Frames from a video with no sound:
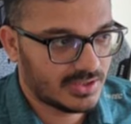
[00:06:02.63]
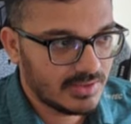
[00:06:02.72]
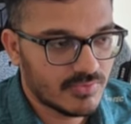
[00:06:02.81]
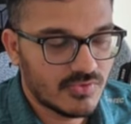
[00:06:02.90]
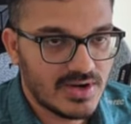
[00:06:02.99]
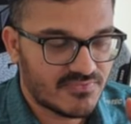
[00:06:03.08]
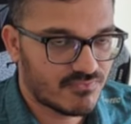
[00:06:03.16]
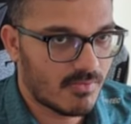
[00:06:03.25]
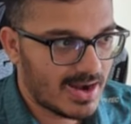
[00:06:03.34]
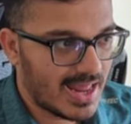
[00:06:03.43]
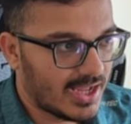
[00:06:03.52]
move left for
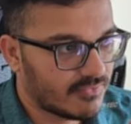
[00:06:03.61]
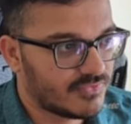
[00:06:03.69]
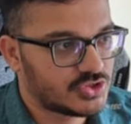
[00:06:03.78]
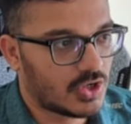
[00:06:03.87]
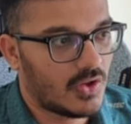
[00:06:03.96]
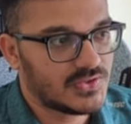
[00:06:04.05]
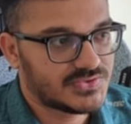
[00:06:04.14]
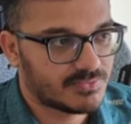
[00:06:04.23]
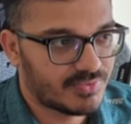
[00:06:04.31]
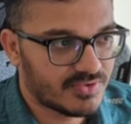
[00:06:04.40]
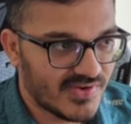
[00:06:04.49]
black, which also
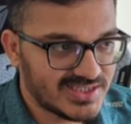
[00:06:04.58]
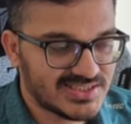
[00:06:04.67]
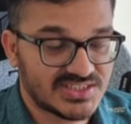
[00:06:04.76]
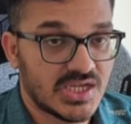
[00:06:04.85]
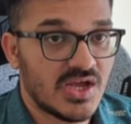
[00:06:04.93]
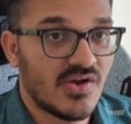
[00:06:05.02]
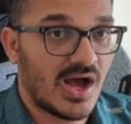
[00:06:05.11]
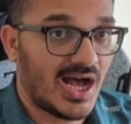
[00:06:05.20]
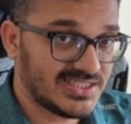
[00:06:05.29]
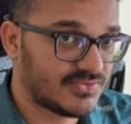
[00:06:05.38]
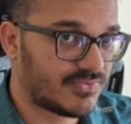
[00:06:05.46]
prevents
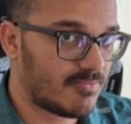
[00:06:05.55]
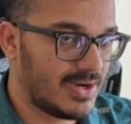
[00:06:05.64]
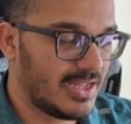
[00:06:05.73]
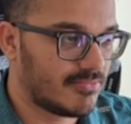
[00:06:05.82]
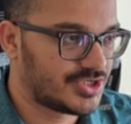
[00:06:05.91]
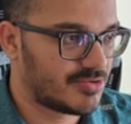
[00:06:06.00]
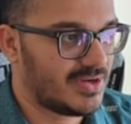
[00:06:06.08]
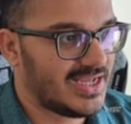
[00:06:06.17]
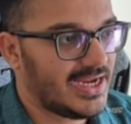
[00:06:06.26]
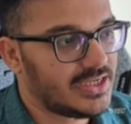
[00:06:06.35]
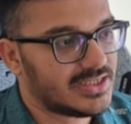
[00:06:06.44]
us from playing bishop
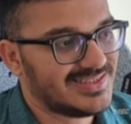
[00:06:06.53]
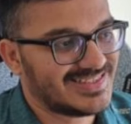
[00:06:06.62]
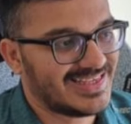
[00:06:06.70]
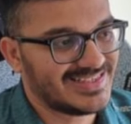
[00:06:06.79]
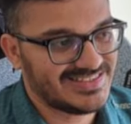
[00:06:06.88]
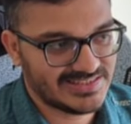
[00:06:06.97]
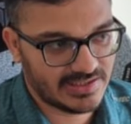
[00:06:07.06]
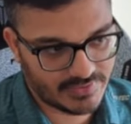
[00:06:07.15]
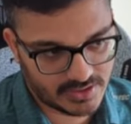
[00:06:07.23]
d8, is king c7.